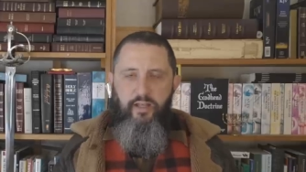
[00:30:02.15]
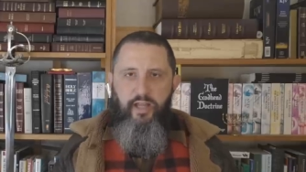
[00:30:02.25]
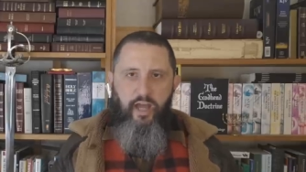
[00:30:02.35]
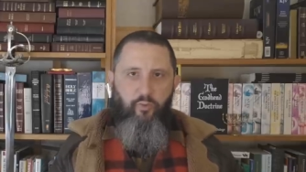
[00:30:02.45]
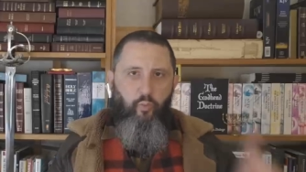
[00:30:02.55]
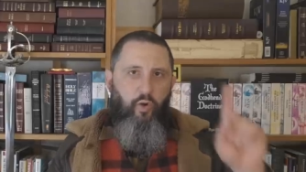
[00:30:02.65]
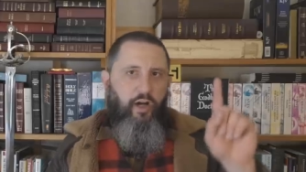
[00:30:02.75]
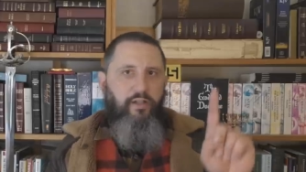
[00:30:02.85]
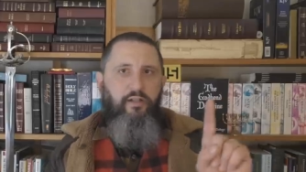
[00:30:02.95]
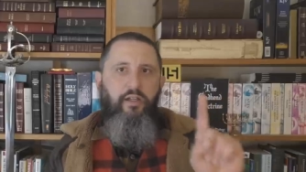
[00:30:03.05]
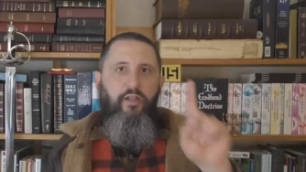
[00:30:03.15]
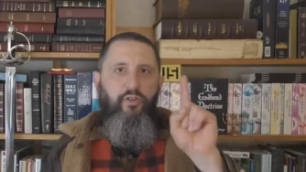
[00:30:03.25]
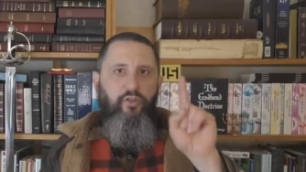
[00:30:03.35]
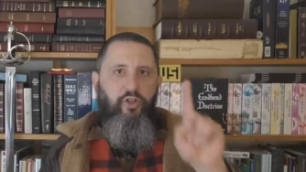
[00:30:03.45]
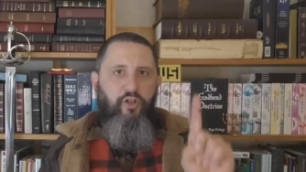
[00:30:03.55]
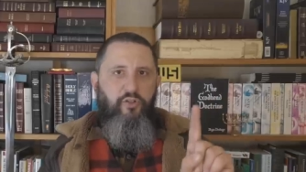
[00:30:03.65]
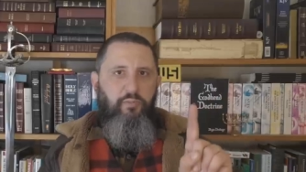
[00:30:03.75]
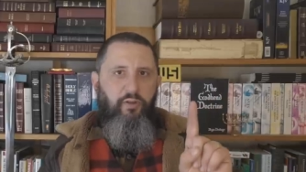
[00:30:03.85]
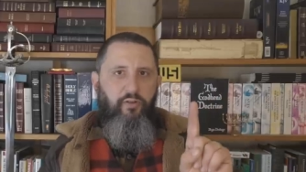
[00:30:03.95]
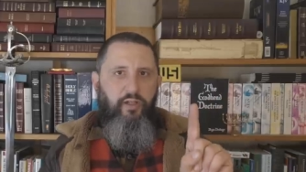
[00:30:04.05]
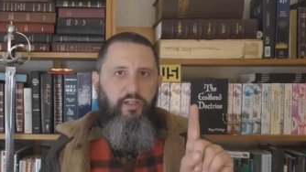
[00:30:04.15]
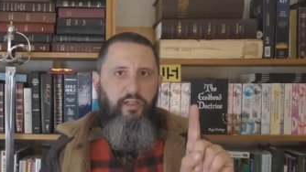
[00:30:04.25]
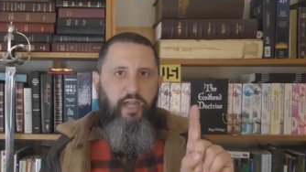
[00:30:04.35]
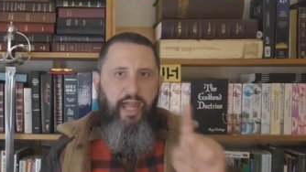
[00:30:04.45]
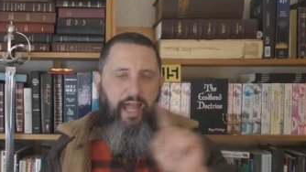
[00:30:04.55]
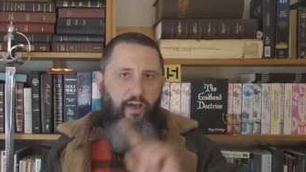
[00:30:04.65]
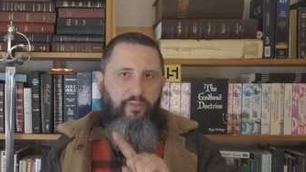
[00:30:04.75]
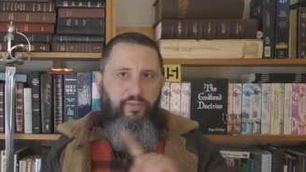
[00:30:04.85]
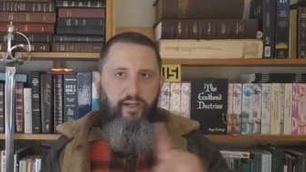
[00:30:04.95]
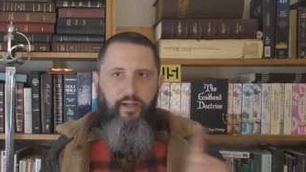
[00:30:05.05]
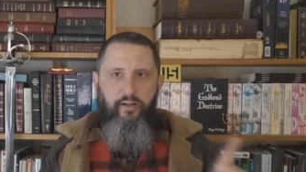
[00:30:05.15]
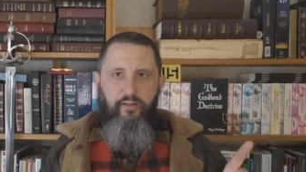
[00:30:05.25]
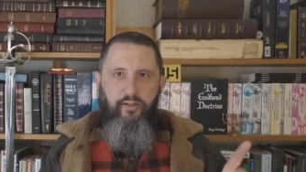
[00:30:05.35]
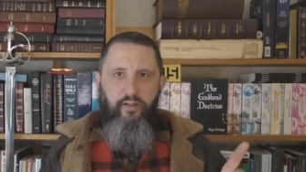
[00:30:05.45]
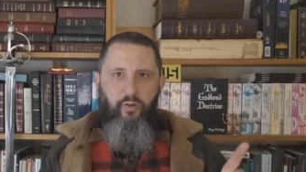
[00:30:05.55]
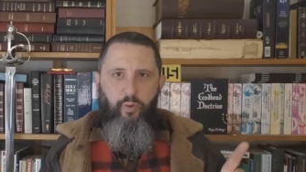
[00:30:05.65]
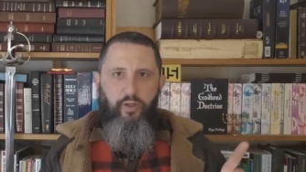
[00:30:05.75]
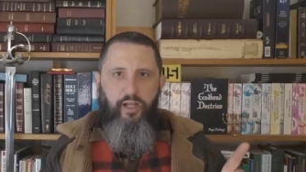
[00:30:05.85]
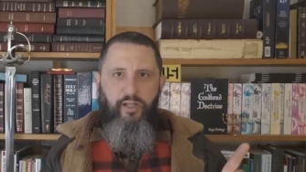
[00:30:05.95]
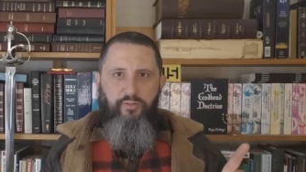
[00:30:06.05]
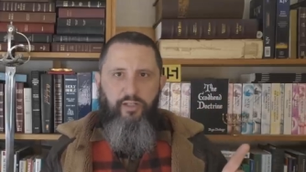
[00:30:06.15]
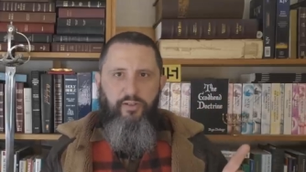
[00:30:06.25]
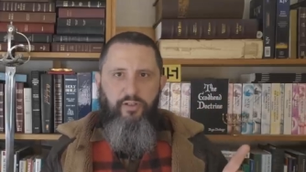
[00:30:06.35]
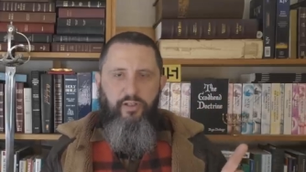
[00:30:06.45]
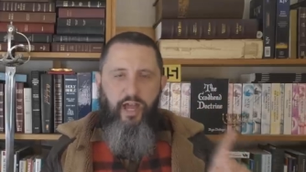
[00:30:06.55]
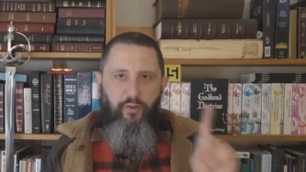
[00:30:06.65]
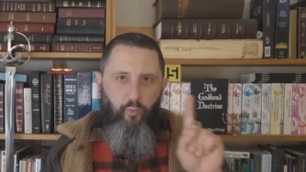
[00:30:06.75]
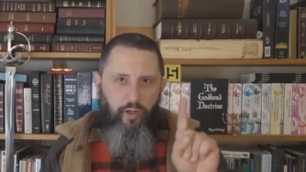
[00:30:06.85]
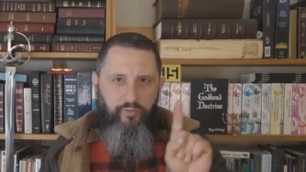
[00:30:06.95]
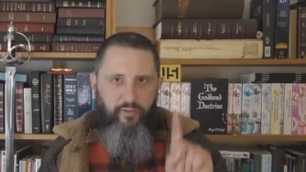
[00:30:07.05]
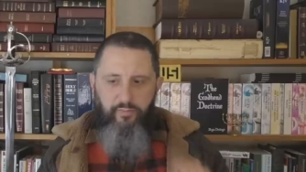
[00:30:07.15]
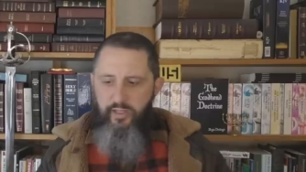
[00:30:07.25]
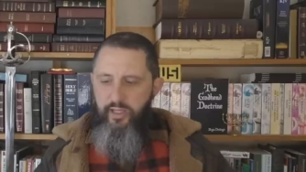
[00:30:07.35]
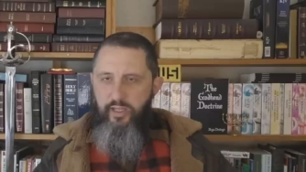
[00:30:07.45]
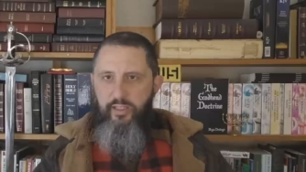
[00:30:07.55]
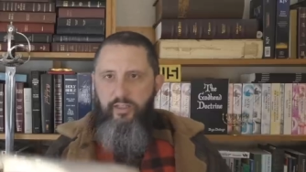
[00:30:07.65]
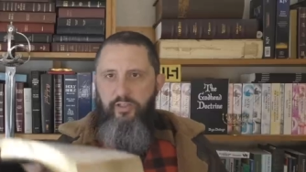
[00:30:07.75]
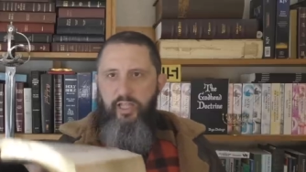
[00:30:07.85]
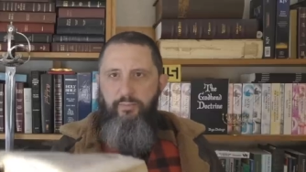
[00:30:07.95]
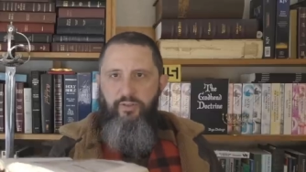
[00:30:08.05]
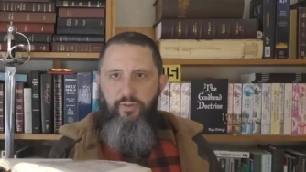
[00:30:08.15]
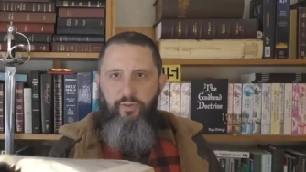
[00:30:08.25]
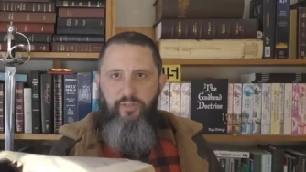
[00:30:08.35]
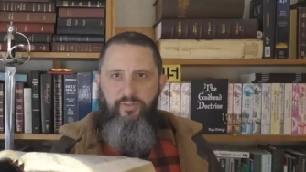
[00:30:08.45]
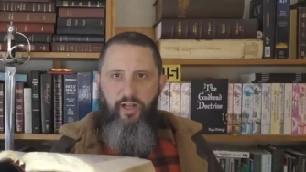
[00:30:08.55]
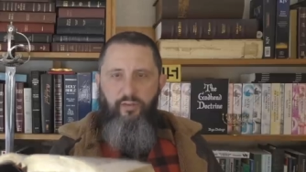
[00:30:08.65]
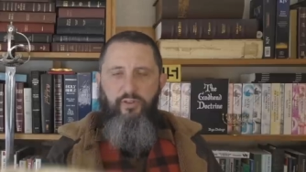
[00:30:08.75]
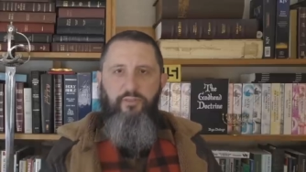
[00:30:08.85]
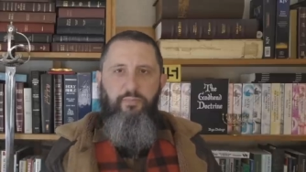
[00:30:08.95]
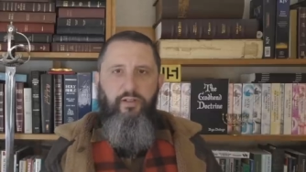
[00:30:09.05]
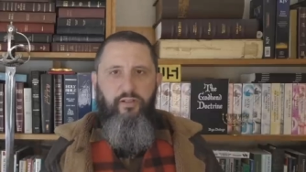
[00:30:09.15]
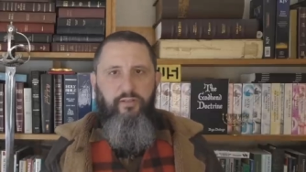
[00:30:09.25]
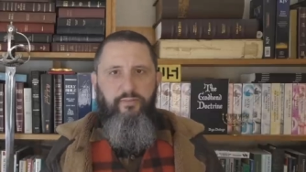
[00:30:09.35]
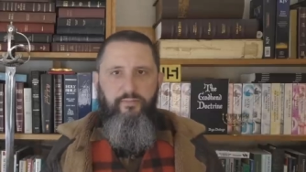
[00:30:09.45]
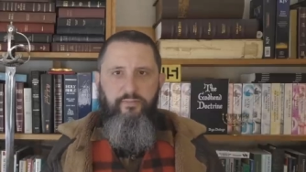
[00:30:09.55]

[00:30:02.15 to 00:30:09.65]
Not one church building out there, organized religion, not one of them can claim to truly follow this book.